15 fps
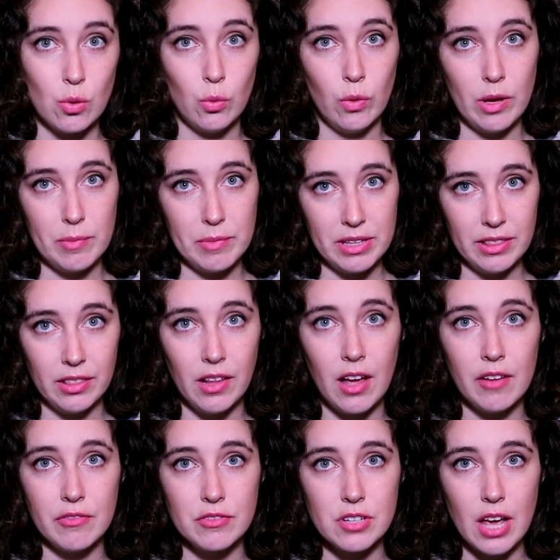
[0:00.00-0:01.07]
Women
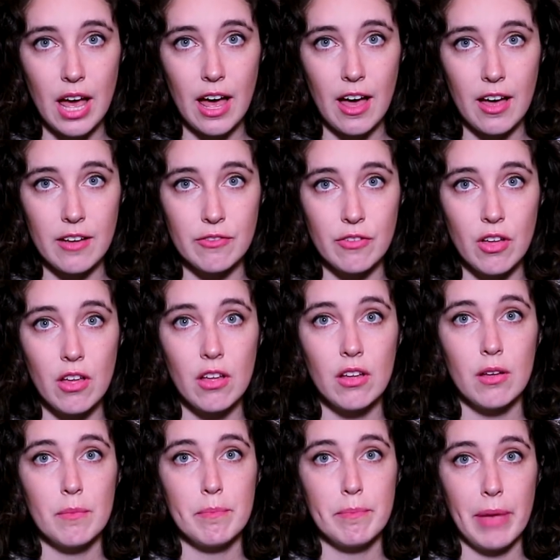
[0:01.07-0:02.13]
love to have
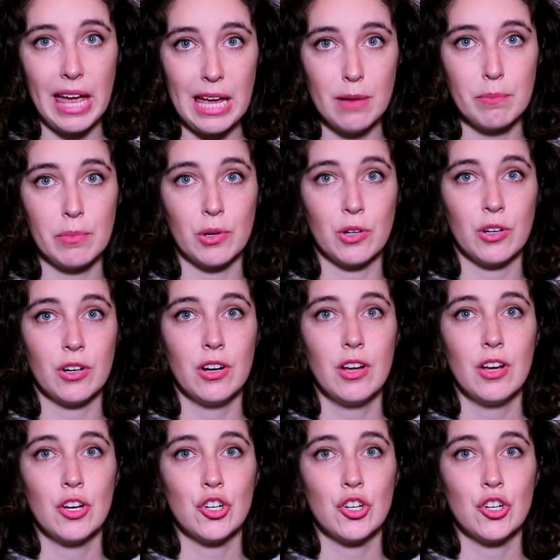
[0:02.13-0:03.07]
paper